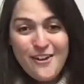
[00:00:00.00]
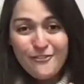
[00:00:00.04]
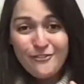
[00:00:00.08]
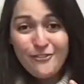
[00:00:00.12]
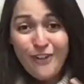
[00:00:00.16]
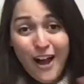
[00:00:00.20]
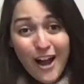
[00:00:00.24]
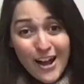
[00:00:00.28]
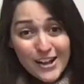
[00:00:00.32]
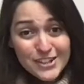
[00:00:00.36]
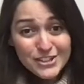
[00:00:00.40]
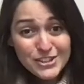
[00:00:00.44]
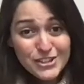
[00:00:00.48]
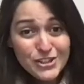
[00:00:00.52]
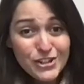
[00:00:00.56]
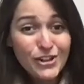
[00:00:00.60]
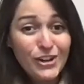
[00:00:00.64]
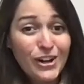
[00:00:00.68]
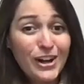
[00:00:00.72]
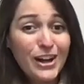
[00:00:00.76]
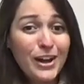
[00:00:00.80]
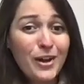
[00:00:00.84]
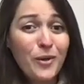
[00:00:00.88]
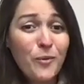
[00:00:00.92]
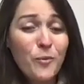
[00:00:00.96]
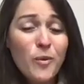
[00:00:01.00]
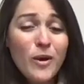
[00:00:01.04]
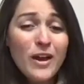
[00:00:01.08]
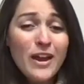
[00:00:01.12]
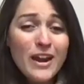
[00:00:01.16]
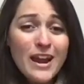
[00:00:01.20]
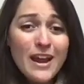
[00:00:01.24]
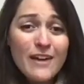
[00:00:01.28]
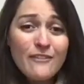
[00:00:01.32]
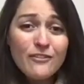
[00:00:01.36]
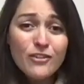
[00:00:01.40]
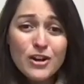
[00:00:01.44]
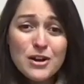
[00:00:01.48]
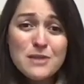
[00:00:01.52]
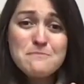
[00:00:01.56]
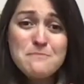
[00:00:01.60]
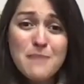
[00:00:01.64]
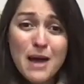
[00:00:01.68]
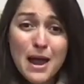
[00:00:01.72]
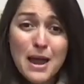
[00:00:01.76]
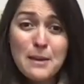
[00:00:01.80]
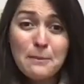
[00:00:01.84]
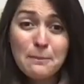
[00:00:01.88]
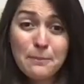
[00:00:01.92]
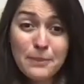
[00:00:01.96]
fostering, whatever it
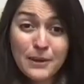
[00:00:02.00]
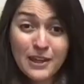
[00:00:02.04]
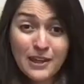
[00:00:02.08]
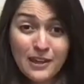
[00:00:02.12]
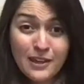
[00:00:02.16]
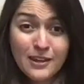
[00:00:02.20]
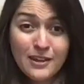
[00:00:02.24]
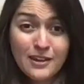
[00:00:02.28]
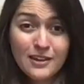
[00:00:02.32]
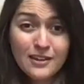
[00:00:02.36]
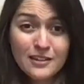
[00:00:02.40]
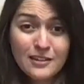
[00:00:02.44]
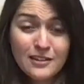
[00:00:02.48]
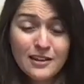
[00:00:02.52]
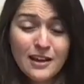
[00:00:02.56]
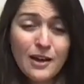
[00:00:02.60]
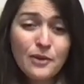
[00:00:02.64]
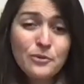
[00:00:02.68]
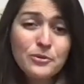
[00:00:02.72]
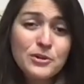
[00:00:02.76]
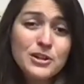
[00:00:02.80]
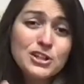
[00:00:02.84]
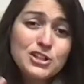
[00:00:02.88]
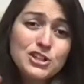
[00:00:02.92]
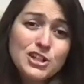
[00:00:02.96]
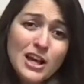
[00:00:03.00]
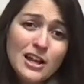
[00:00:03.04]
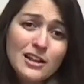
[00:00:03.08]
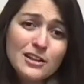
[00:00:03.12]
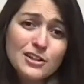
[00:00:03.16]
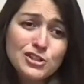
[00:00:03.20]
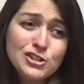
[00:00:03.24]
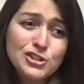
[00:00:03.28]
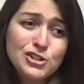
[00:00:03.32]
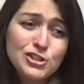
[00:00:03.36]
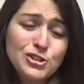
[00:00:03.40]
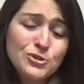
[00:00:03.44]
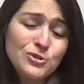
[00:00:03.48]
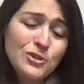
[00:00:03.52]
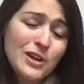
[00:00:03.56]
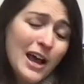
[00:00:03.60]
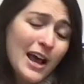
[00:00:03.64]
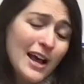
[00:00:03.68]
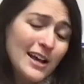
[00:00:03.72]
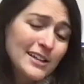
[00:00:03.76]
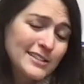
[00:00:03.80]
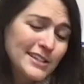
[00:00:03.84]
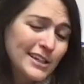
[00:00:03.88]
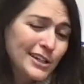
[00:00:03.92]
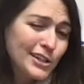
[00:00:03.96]
might be, I want to challenge you to
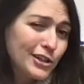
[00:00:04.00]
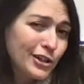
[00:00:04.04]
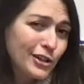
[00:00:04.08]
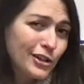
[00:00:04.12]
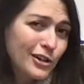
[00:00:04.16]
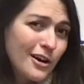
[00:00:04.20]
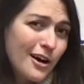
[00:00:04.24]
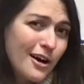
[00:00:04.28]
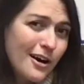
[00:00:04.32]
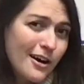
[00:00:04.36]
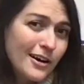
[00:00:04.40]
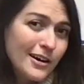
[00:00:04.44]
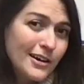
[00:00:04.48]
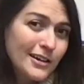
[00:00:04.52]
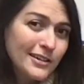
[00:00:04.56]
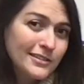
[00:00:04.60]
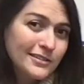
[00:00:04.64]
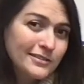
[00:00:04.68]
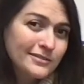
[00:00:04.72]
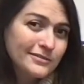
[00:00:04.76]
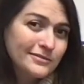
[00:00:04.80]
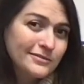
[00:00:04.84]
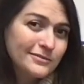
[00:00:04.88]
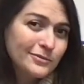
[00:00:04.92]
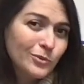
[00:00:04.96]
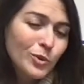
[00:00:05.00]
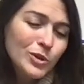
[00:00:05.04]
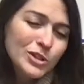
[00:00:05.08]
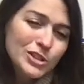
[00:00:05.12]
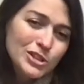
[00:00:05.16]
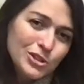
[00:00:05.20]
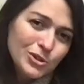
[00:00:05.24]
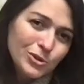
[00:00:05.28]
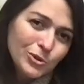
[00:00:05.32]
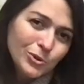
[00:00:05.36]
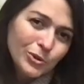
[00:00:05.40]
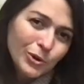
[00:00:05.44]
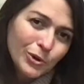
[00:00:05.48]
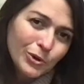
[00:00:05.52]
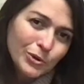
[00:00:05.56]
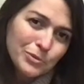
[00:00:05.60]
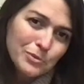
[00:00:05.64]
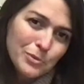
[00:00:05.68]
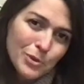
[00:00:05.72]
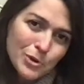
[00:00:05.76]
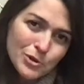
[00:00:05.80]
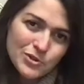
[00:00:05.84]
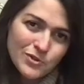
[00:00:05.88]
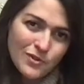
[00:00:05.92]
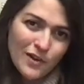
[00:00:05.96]
ask in your heart, what do you hold
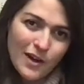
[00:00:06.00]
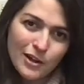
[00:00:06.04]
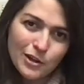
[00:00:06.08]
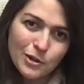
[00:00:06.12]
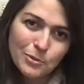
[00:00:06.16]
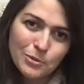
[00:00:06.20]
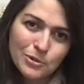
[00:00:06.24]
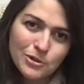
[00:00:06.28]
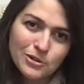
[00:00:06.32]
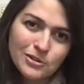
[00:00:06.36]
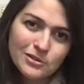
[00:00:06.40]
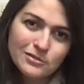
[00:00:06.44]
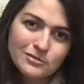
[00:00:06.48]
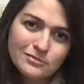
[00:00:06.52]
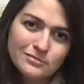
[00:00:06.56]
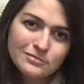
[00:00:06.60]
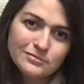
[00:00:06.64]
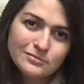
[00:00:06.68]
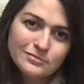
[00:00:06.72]
most valuable?